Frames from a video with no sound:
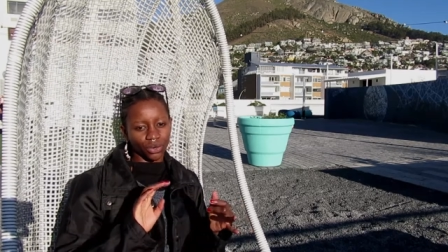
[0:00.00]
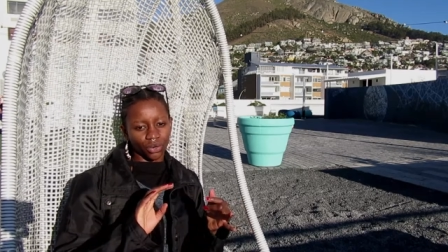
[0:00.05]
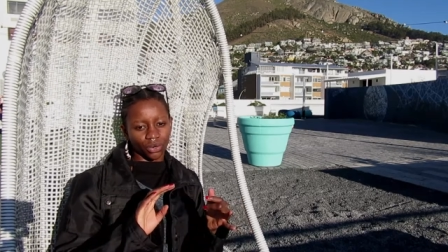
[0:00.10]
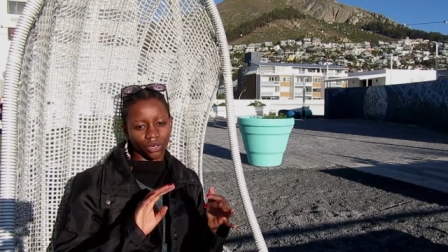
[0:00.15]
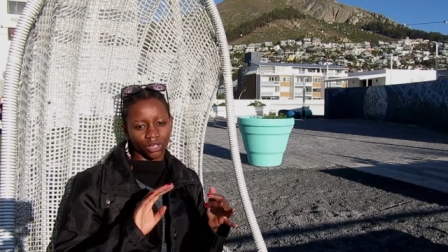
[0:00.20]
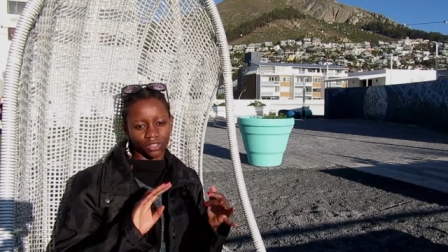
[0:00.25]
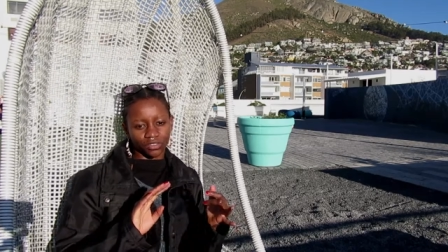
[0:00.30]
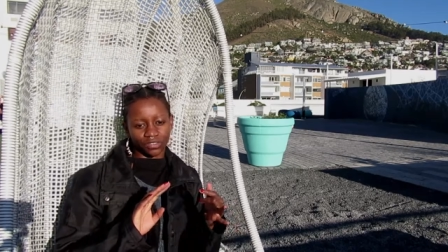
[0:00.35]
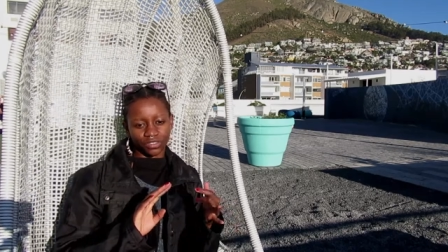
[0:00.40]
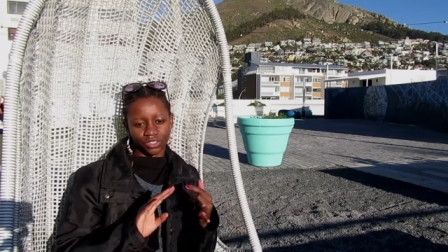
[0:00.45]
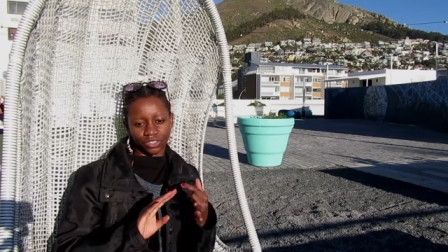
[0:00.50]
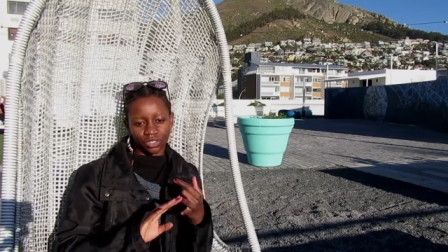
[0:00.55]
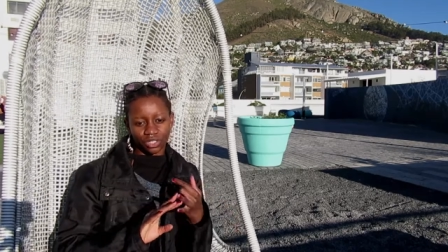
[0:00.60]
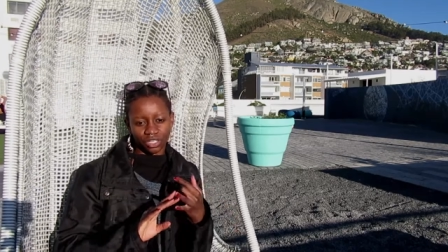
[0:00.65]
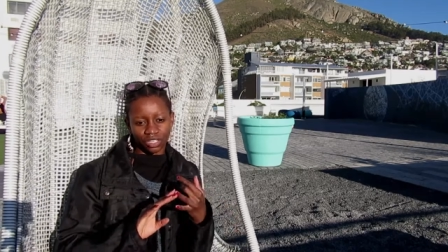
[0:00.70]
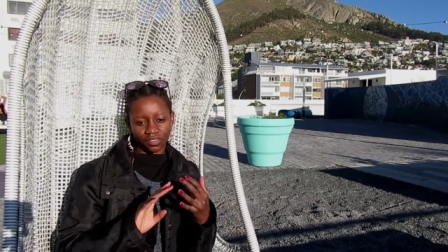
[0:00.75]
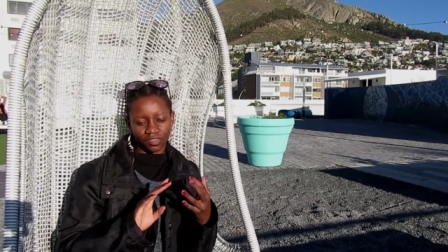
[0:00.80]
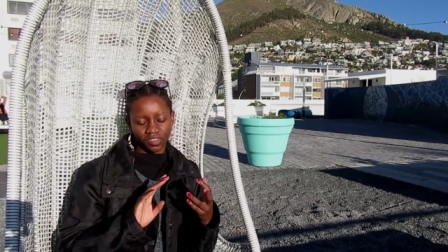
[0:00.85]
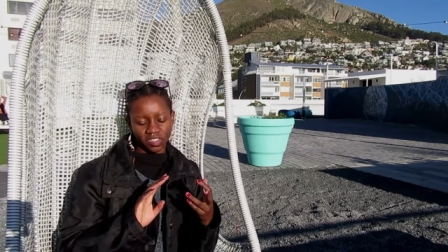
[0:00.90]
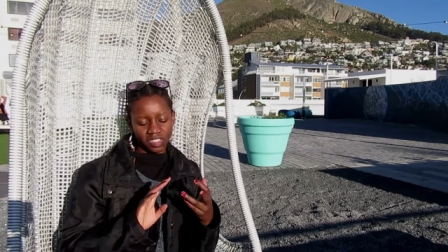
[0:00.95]
or a
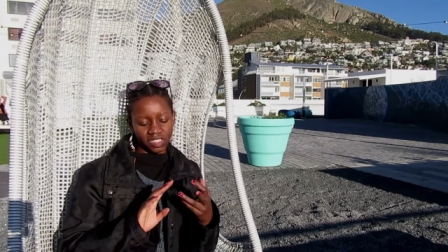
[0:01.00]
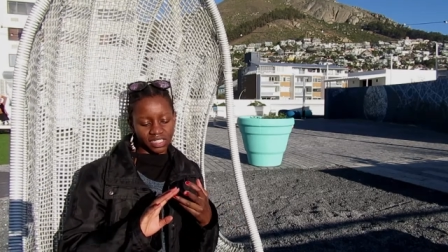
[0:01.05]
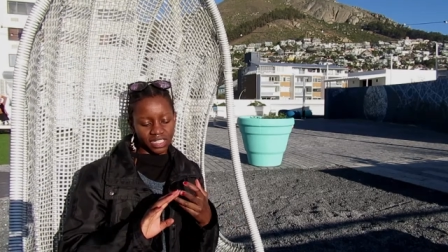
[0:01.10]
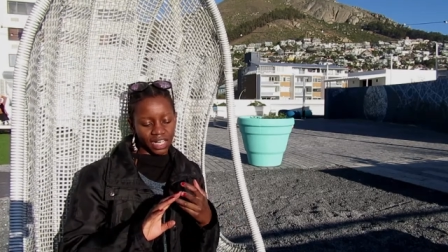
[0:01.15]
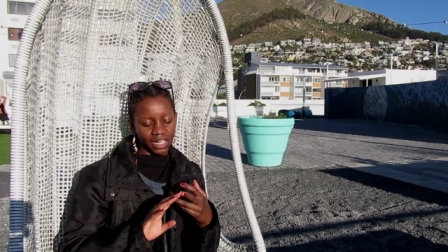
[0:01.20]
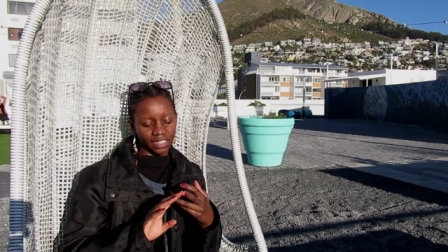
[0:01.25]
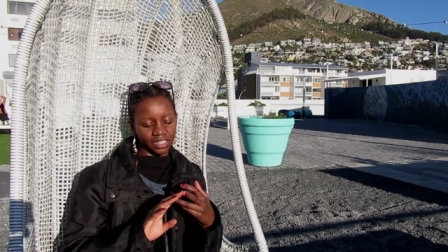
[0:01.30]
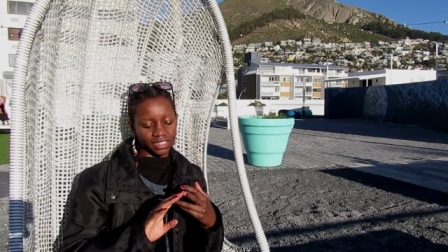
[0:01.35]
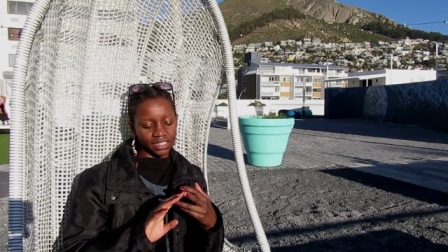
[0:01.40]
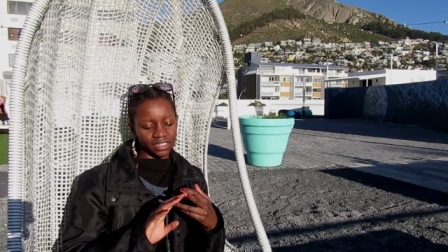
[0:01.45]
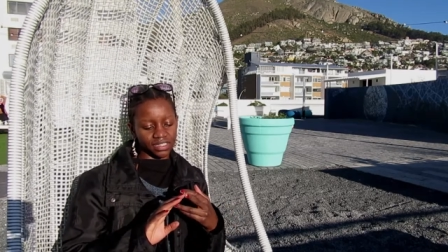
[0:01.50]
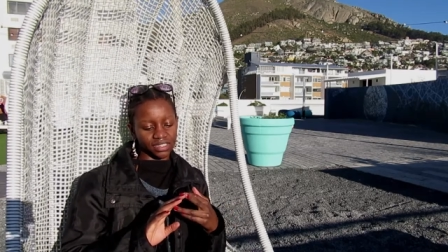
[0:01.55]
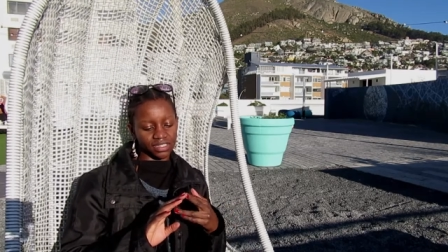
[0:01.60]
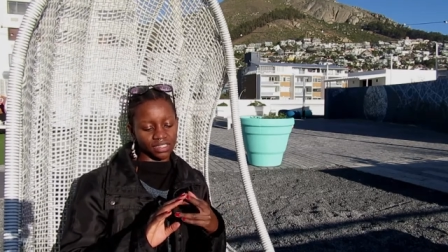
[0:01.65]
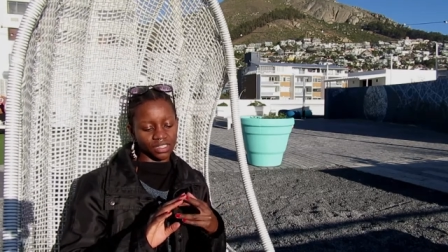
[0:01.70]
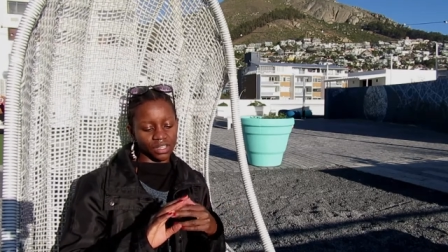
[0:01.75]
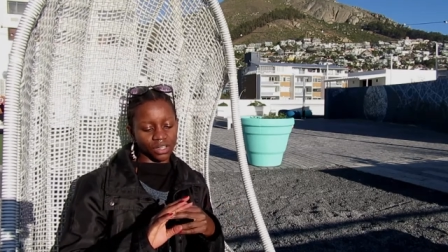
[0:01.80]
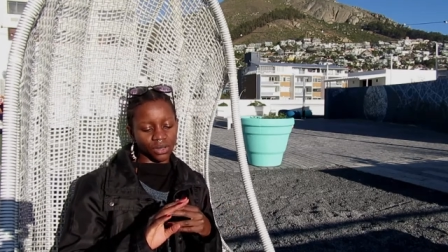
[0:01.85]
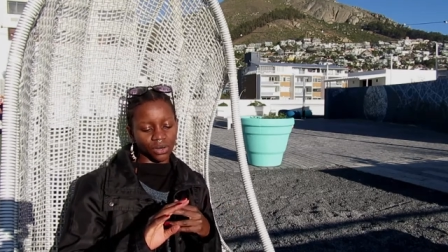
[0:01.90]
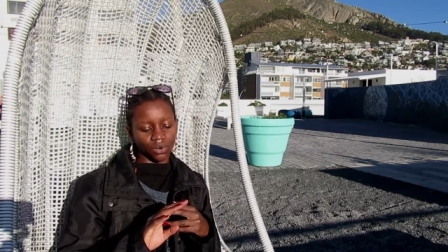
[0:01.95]
photographer, stylist,